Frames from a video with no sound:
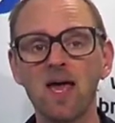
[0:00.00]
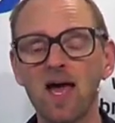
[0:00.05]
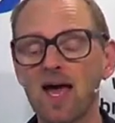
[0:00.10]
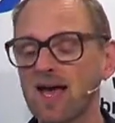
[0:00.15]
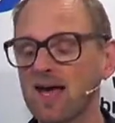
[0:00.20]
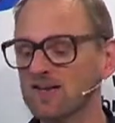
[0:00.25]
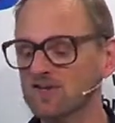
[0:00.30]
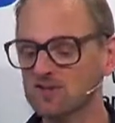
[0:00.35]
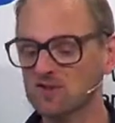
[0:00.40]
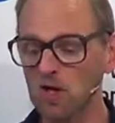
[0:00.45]

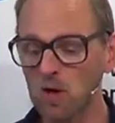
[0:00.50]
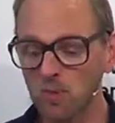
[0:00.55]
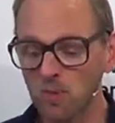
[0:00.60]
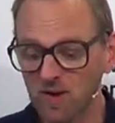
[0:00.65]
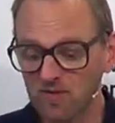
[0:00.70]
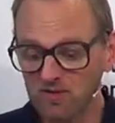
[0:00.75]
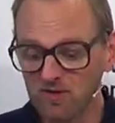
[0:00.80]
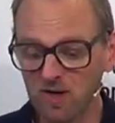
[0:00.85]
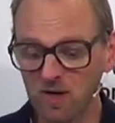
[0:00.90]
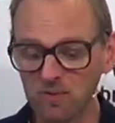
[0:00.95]
And so we
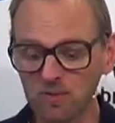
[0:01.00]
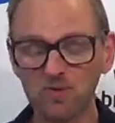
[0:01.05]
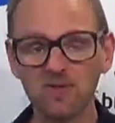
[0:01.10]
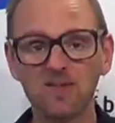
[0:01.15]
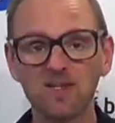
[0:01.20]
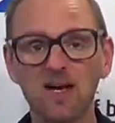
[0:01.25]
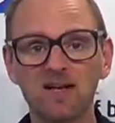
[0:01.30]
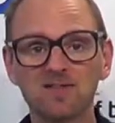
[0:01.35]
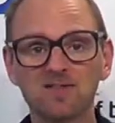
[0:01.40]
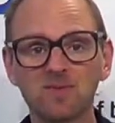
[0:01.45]
have done with
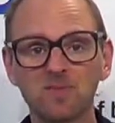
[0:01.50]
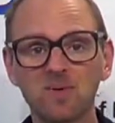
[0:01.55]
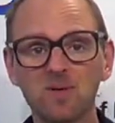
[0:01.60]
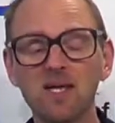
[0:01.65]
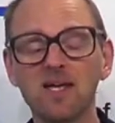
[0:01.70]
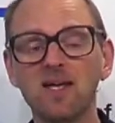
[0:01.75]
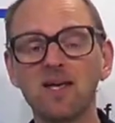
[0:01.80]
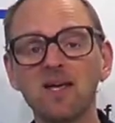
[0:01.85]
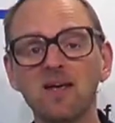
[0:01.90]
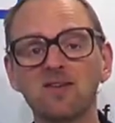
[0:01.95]
the
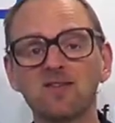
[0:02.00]
RCP.